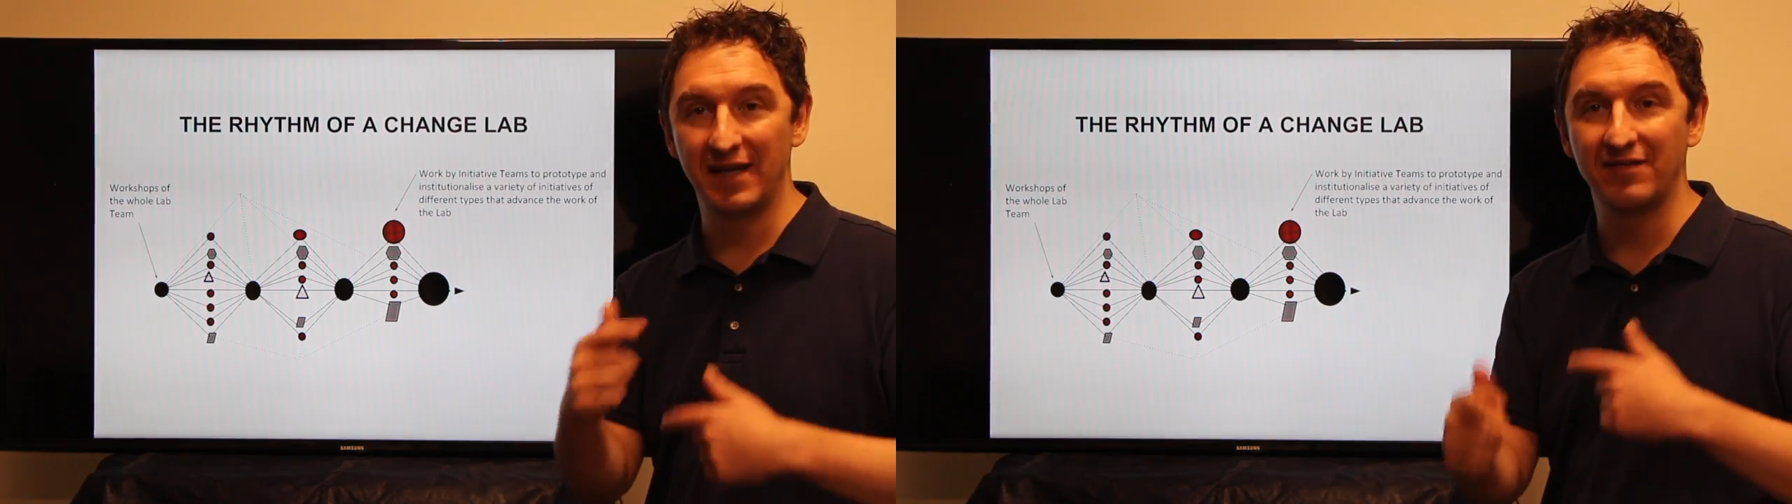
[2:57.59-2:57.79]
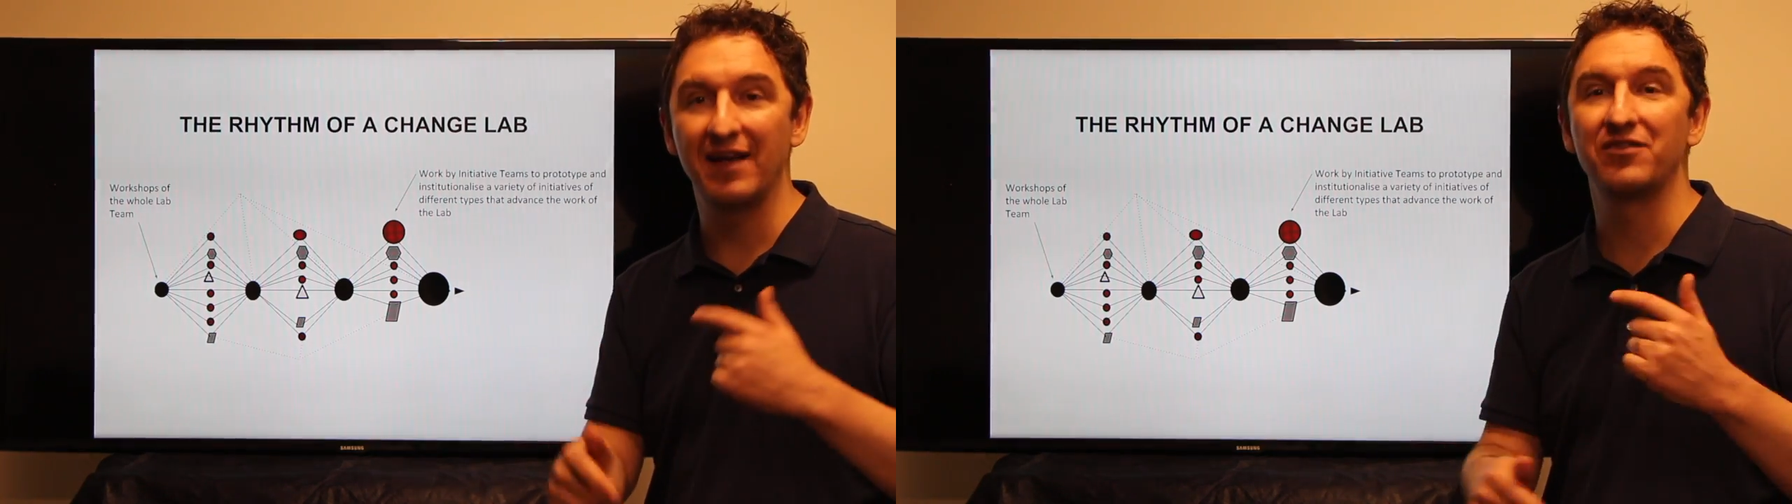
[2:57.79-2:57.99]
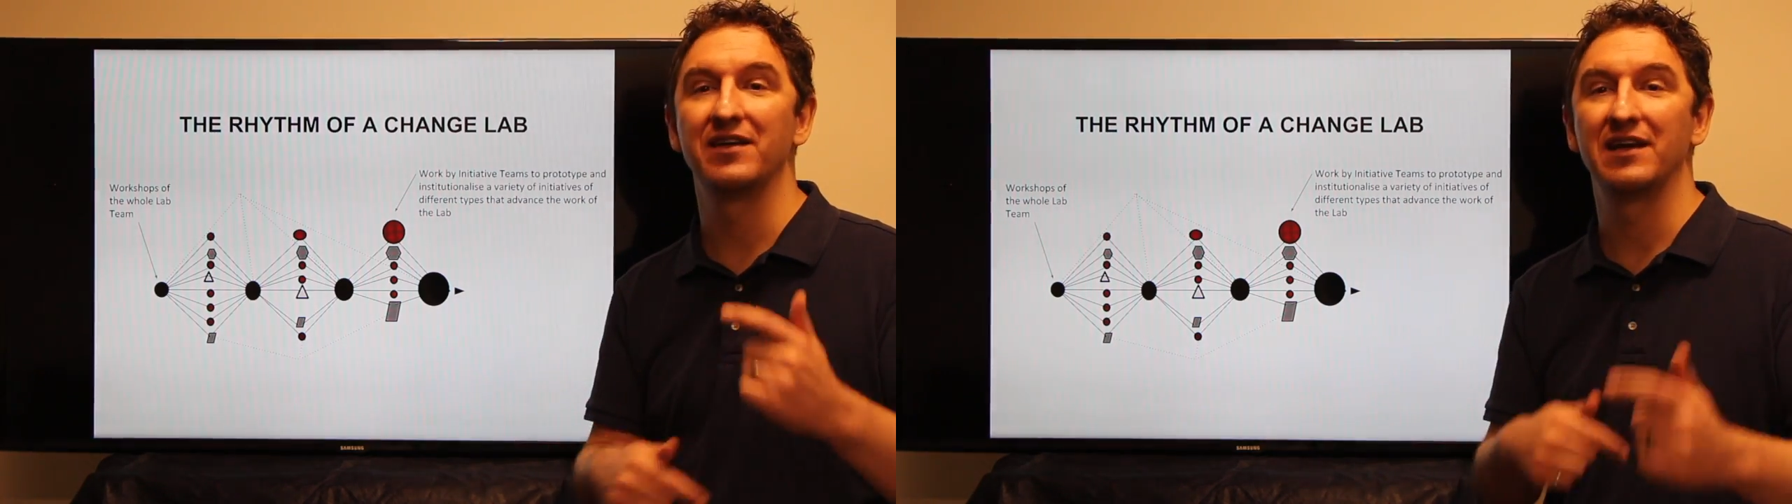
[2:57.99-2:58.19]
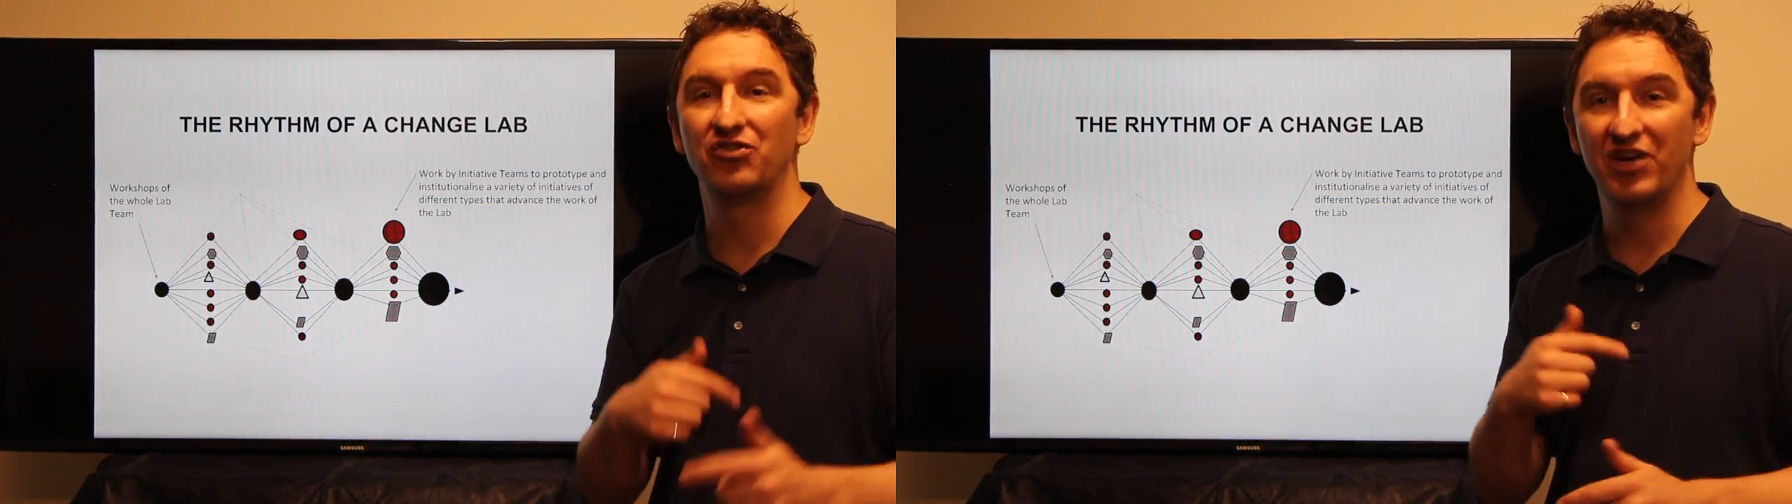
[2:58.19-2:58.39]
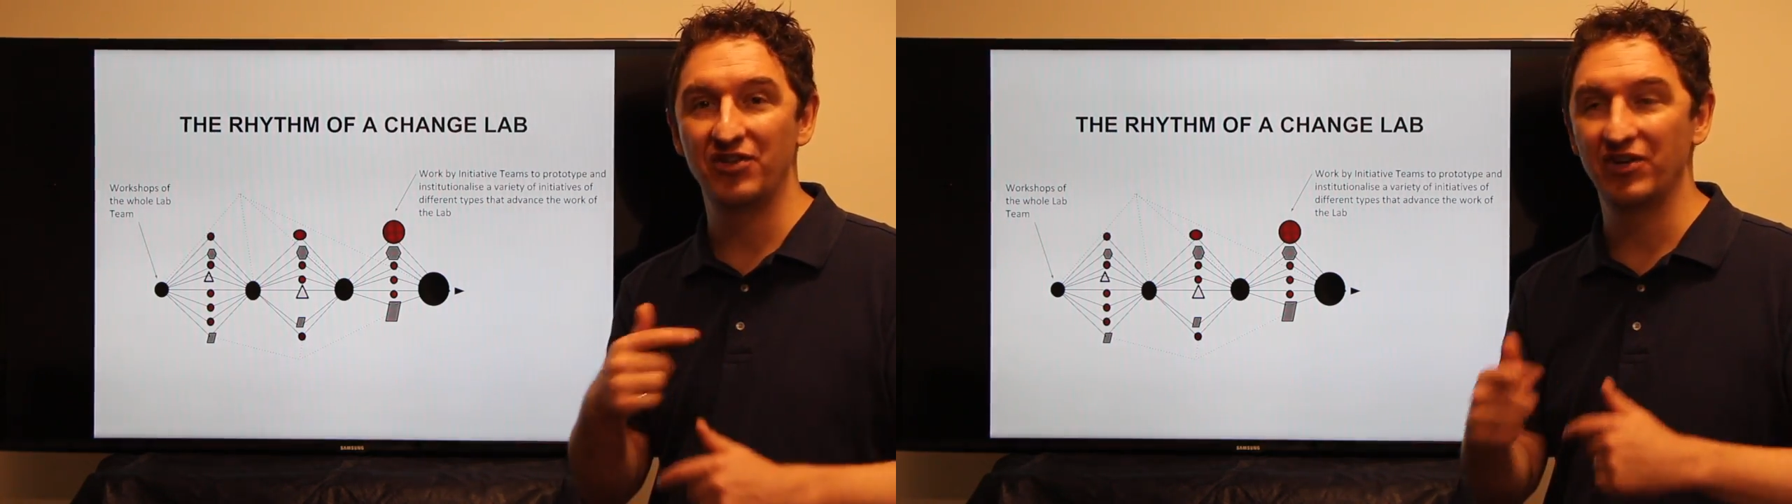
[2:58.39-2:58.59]
and testing
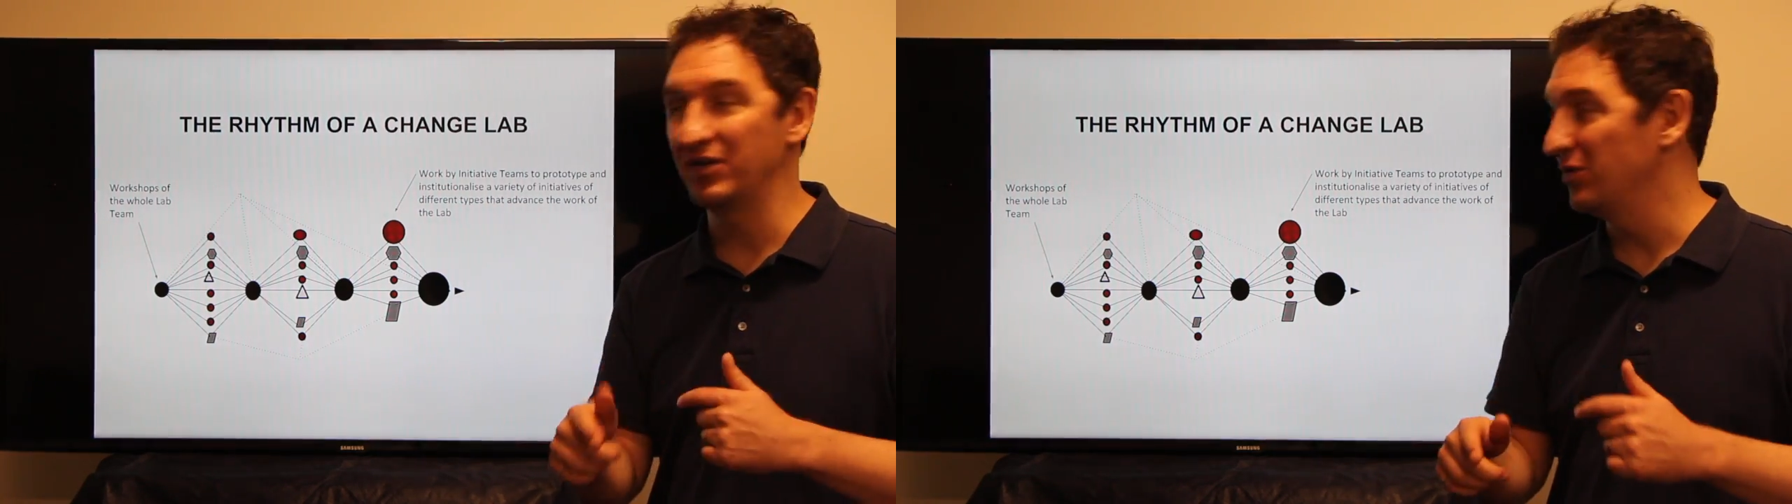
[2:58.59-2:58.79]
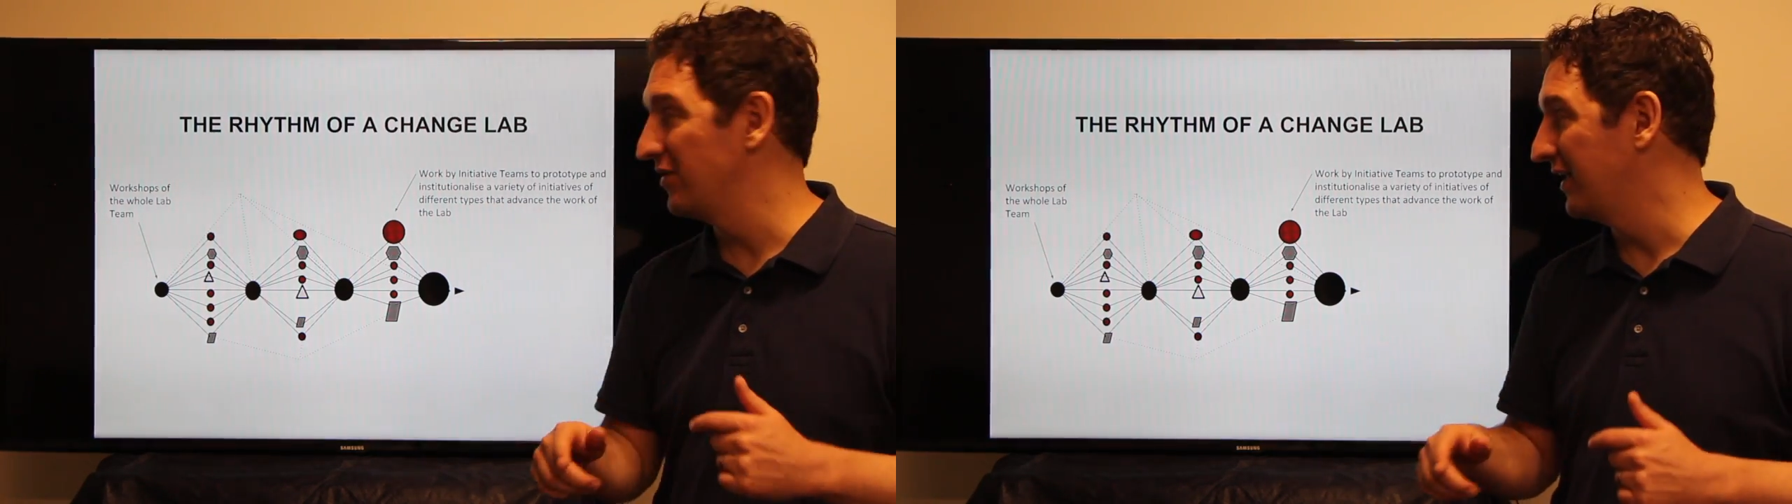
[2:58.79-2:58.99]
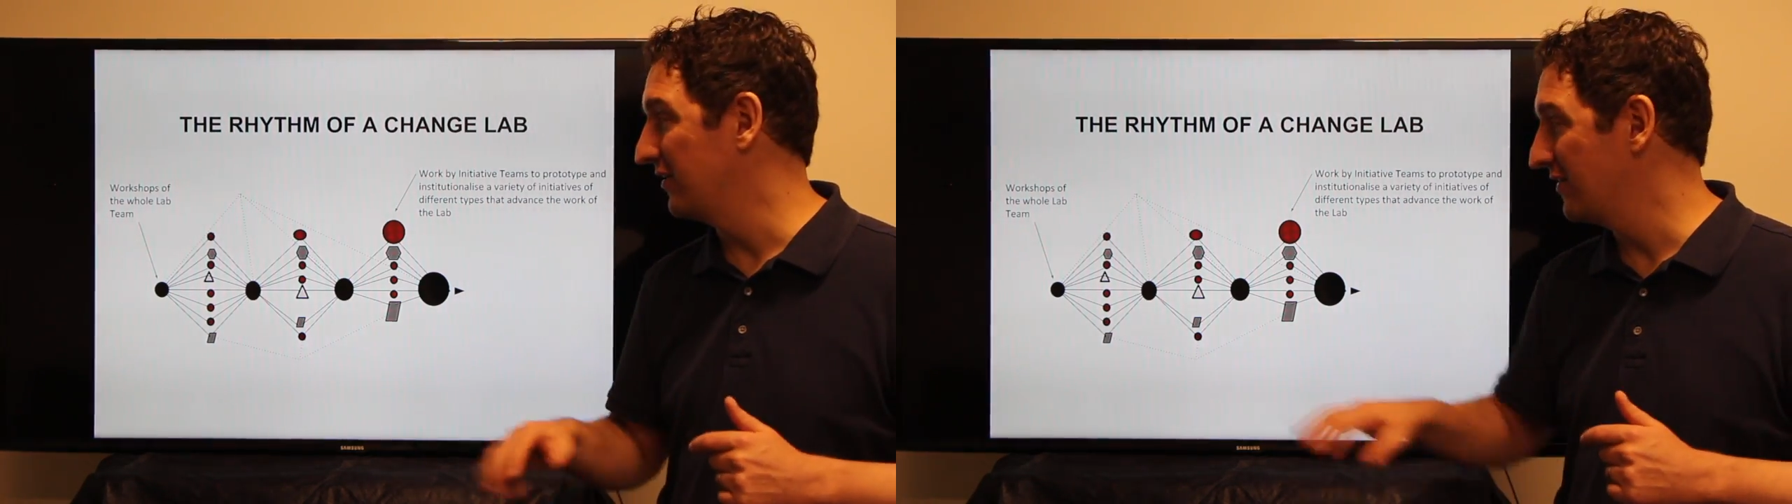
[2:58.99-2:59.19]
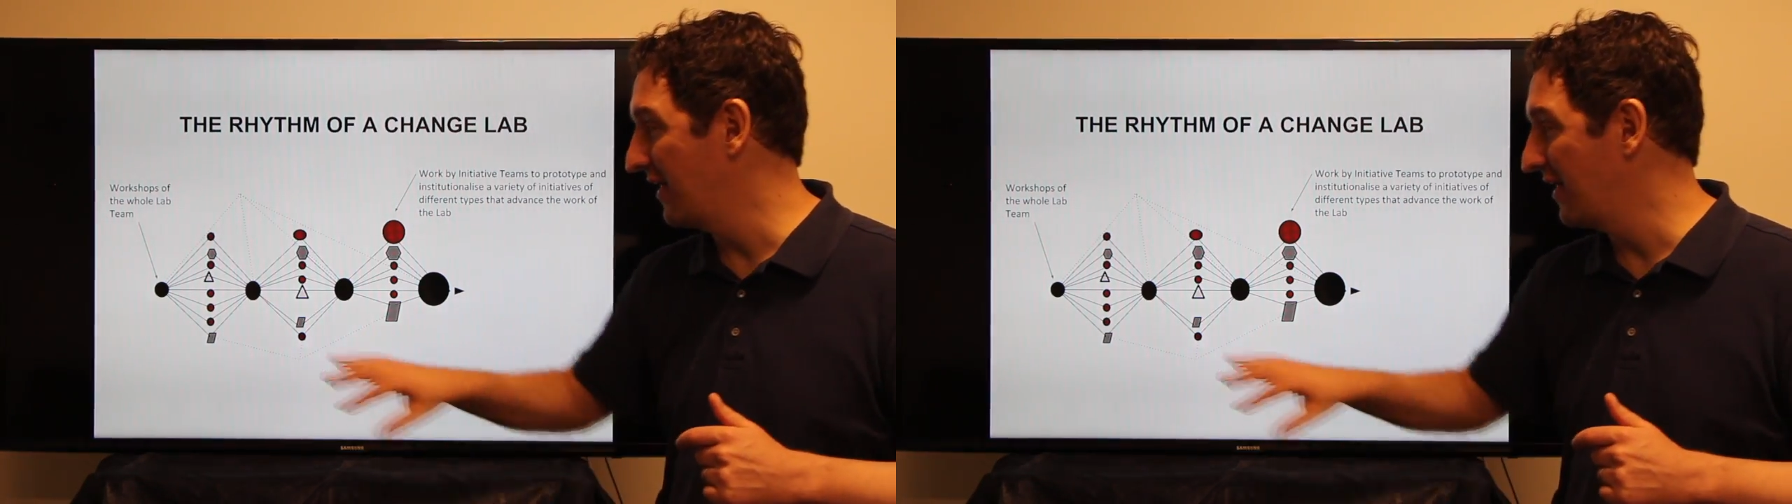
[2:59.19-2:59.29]
and changing new things,